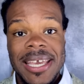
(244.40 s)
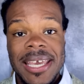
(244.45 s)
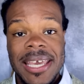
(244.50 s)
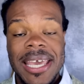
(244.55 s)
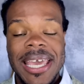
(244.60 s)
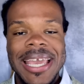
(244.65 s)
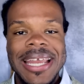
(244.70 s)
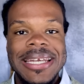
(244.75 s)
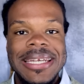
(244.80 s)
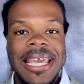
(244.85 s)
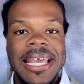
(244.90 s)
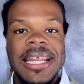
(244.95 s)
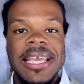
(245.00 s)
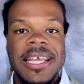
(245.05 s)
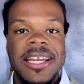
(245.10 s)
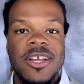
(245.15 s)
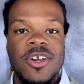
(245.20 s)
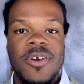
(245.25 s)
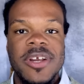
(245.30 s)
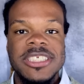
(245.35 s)
and data
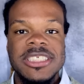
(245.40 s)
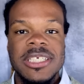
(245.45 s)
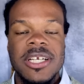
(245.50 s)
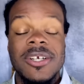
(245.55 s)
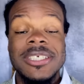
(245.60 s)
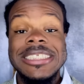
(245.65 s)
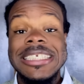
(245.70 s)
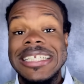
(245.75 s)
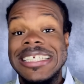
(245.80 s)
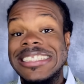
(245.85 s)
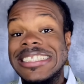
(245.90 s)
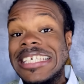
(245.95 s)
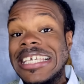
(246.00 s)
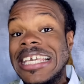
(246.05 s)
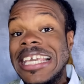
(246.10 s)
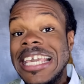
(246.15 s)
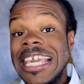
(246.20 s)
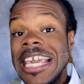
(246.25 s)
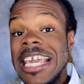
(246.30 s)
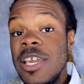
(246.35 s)
integration are seen as
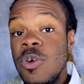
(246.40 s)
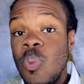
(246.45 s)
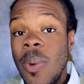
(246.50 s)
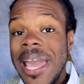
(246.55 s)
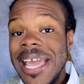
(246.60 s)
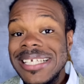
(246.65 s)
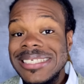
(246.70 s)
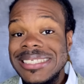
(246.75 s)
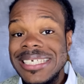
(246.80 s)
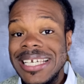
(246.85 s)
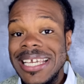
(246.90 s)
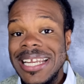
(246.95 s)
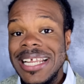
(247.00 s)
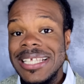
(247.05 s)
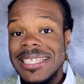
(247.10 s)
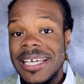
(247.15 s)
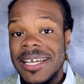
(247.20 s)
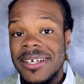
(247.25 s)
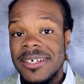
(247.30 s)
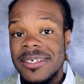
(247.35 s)
key ways to getting
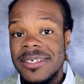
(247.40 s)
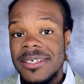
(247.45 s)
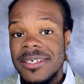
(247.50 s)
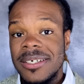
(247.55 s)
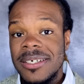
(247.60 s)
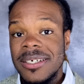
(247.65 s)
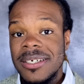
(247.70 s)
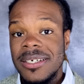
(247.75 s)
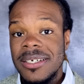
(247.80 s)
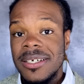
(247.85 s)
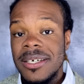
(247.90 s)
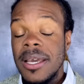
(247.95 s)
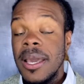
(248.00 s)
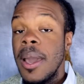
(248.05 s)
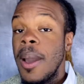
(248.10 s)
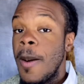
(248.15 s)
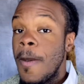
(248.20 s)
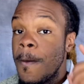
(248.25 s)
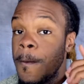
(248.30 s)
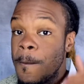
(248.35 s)
there.
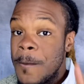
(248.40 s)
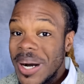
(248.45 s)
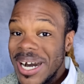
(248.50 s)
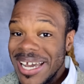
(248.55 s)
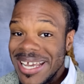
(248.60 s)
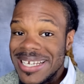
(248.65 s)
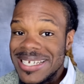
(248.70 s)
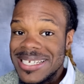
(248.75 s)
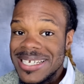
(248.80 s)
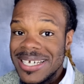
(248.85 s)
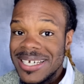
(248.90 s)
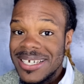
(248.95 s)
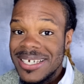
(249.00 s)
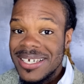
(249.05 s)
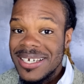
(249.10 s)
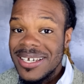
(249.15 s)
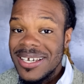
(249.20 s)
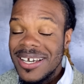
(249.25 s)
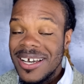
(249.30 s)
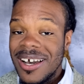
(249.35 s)
But
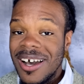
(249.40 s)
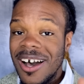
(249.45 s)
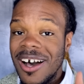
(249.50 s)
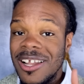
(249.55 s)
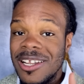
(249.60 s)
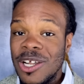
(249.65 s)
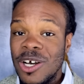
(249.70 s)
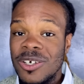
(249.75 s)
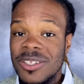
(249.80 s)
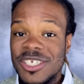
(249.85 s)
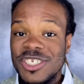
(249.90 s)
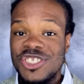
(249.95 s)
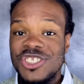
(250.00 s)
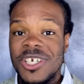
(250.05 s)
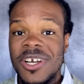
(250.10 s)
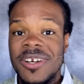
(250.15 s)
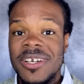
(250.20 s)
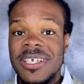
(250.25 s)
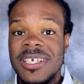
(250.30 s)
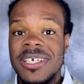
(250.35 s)
along this
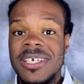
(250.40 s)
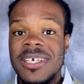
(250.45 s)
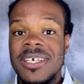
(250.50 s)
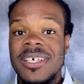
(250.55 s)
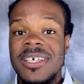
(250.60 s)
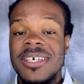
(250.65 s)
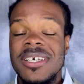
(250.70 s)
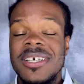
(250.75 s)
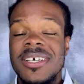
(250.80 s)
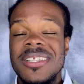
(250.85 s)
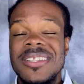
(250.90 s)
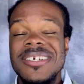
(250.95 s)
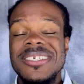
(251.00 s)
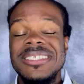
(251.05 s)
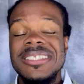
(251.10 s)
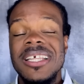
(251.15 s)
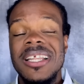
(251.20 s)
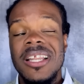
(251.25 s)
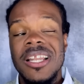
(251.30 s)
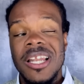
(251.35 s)
journey, there's
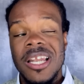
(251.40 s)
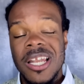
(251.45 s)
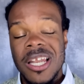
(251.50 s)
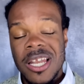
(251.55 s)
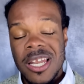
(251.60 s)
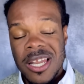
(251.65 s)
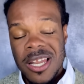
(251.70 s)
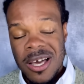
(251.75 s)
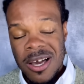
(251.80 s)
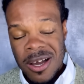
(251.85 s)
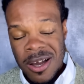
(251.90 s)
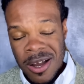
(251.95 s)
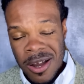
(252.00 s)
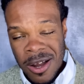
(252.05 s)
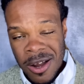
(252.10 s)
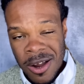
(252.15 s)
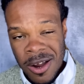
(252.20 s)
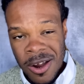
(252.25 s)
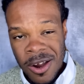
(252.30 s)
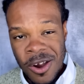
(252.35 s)
still a
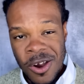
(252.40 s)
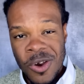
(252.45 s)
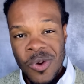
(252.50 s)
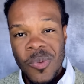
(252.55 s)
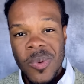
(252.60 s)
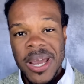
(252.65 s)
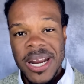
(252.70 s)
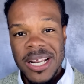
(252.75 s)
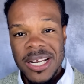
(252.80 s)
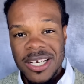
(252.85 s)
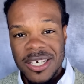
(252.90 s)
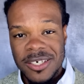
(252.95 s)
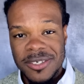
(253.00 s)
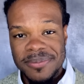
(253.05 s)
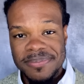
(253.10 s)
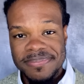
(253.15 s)
long way to go.